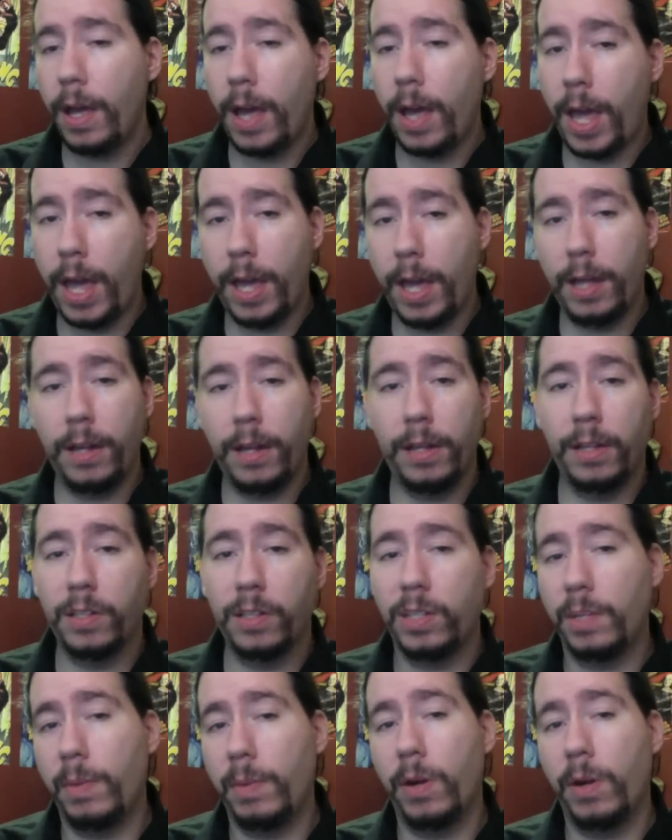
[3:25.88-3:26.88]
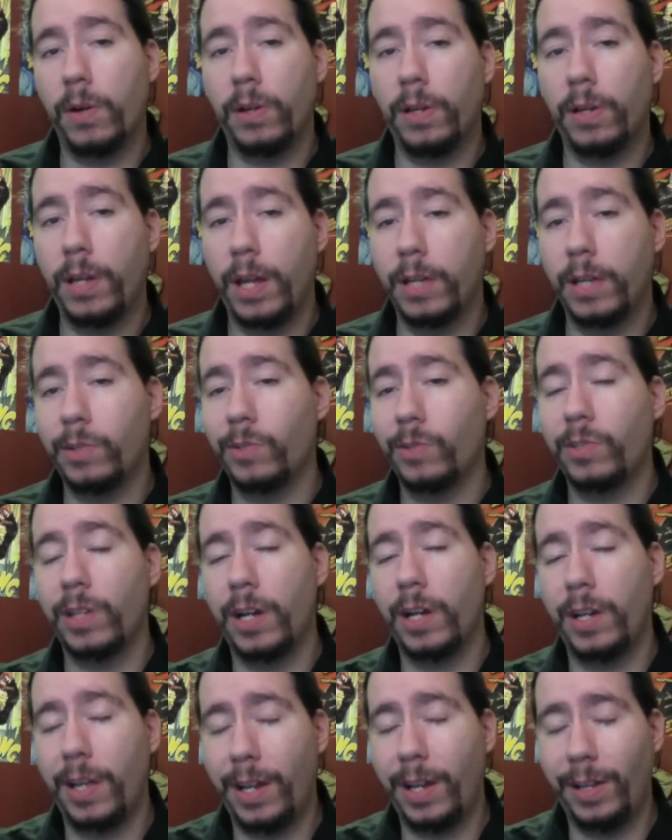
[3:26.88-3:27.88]
and against the American Cancer
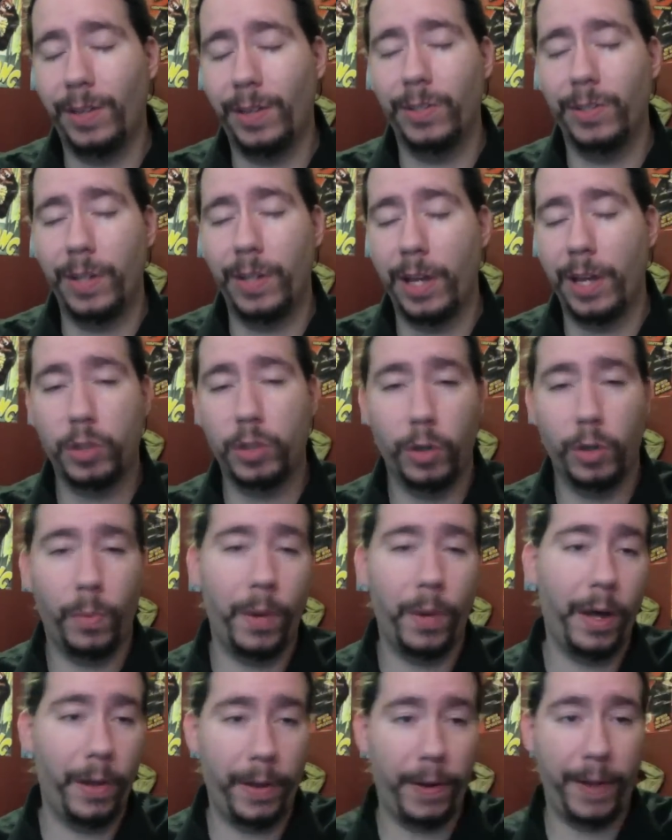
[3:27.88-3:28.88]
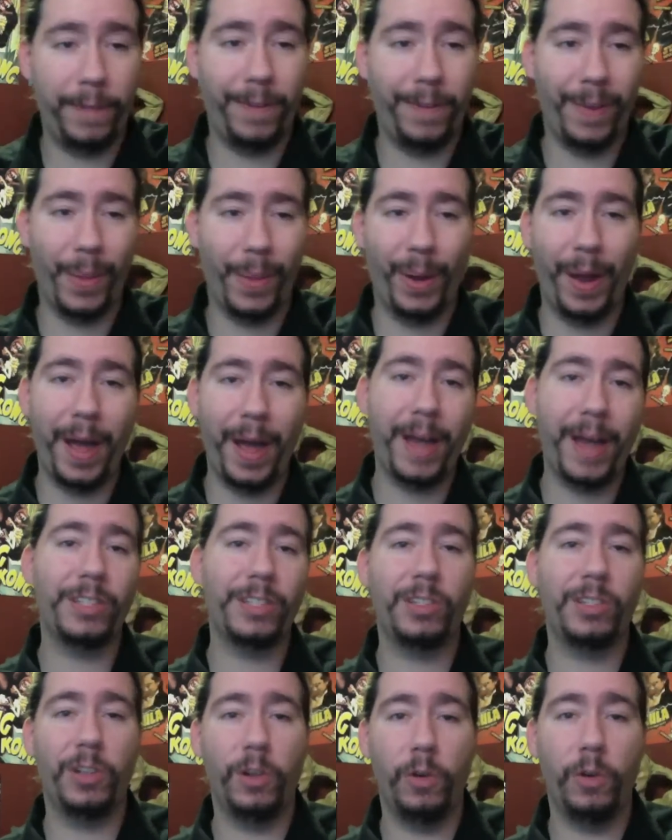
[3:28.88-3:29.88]
Society and against the National Wildlife Fund, the
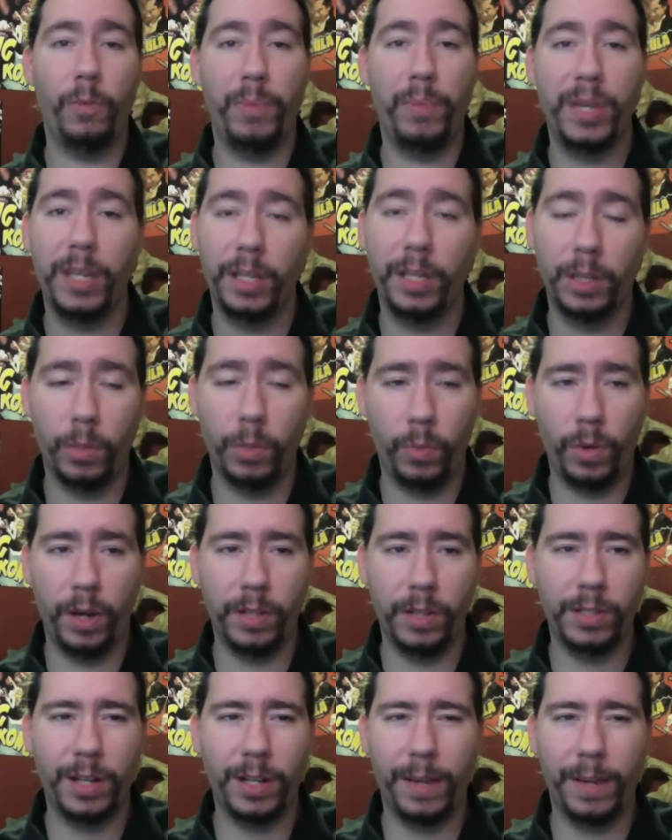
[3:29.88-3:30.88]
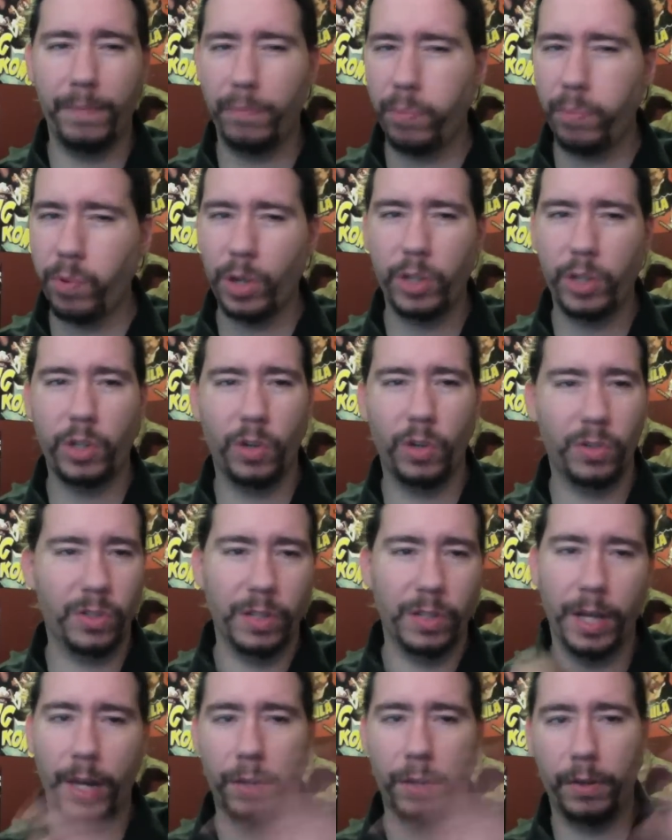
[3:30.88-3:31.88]
last two being the ones that I'm pretty sure is
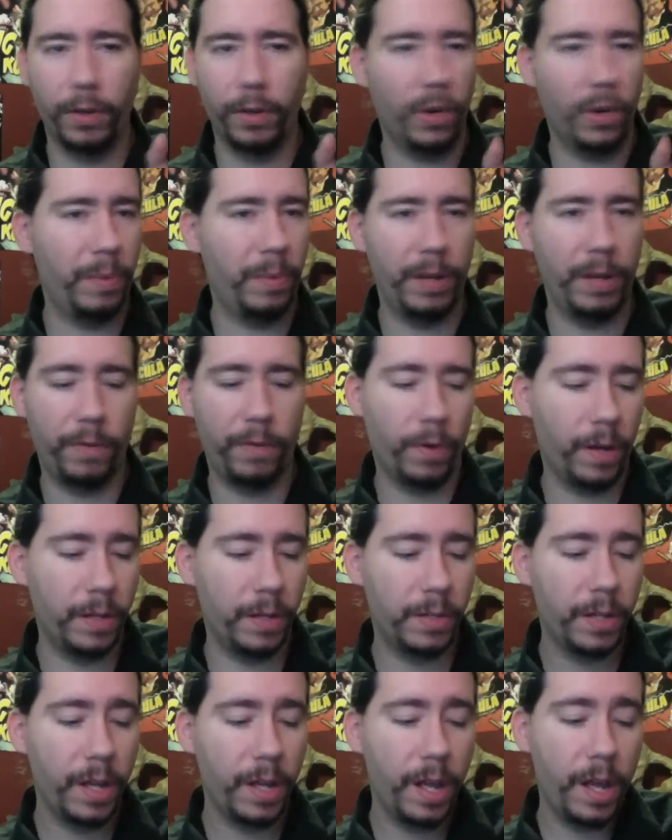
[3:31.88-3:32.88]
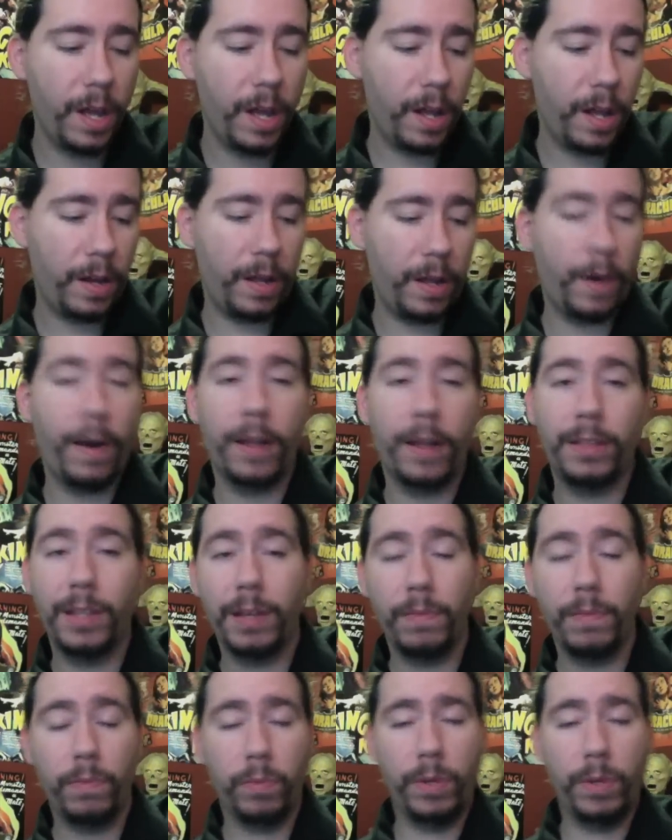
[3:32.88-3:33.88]
not going to earn him any friends. Now, I
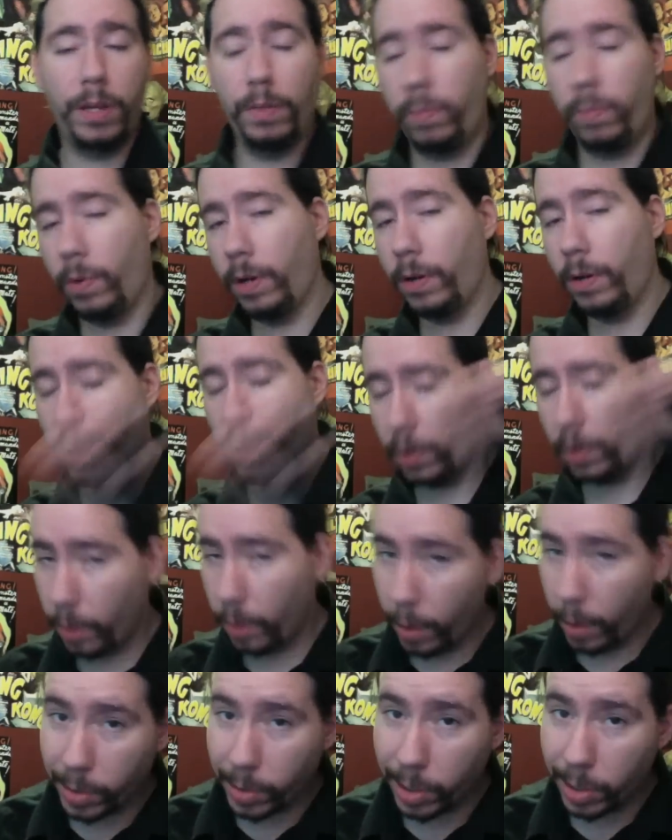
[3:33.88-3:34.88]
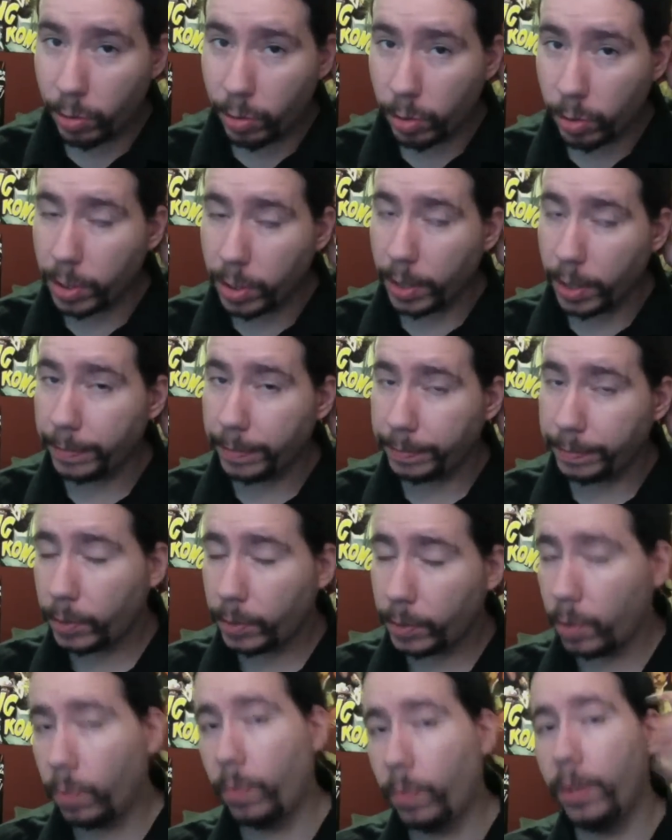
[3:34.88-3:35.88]
did read one article that was interesting,
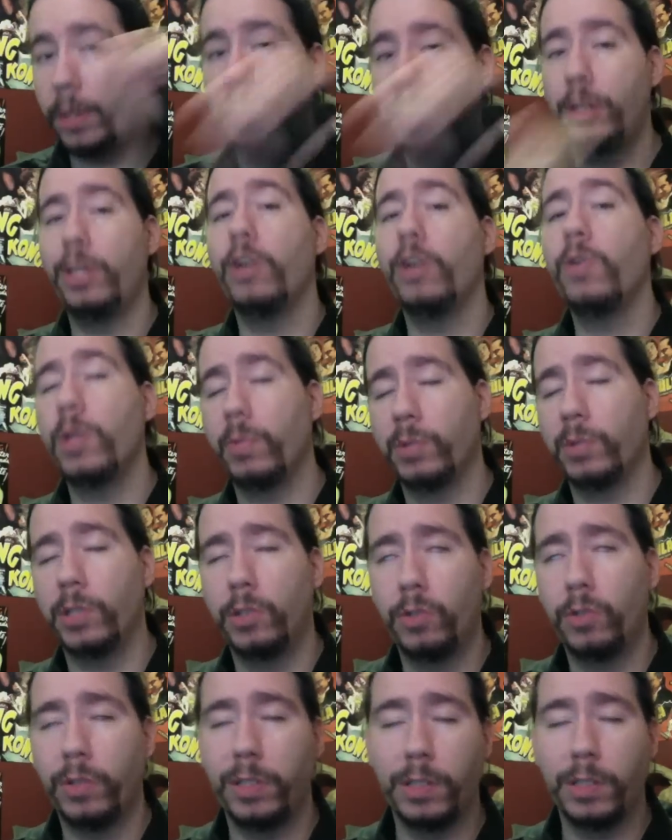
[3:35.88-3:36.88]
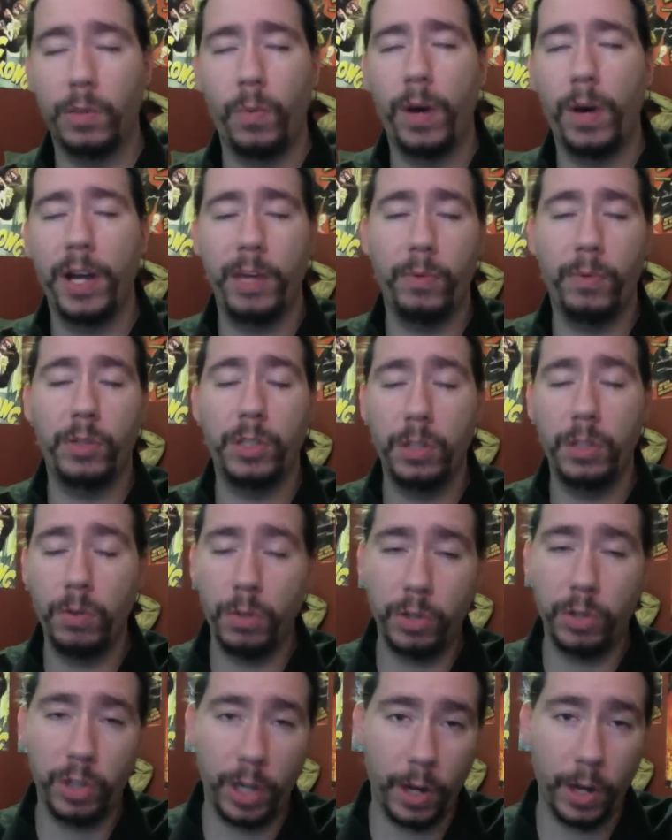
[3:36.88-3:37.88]
one theory that was interesting as to why he would sue
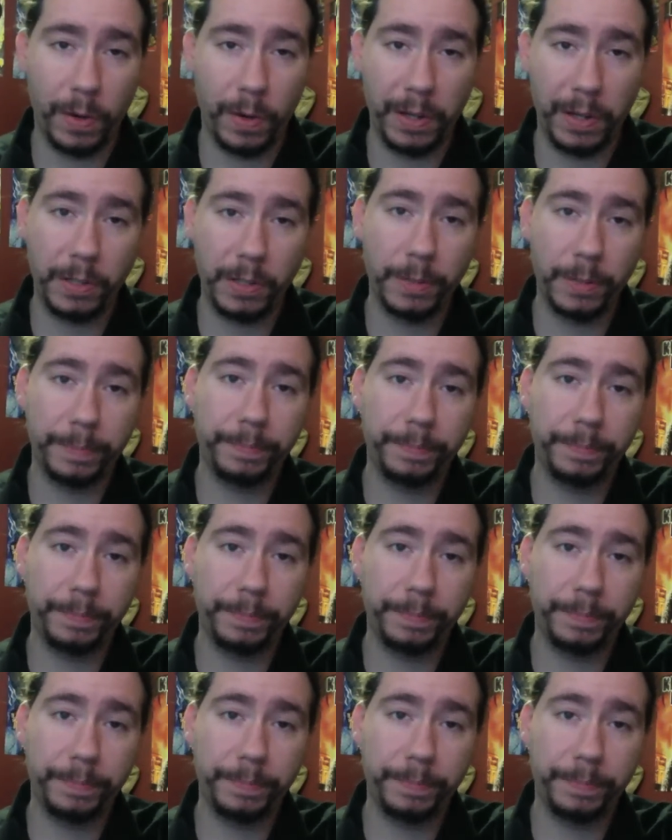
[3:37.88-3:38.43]
the charities,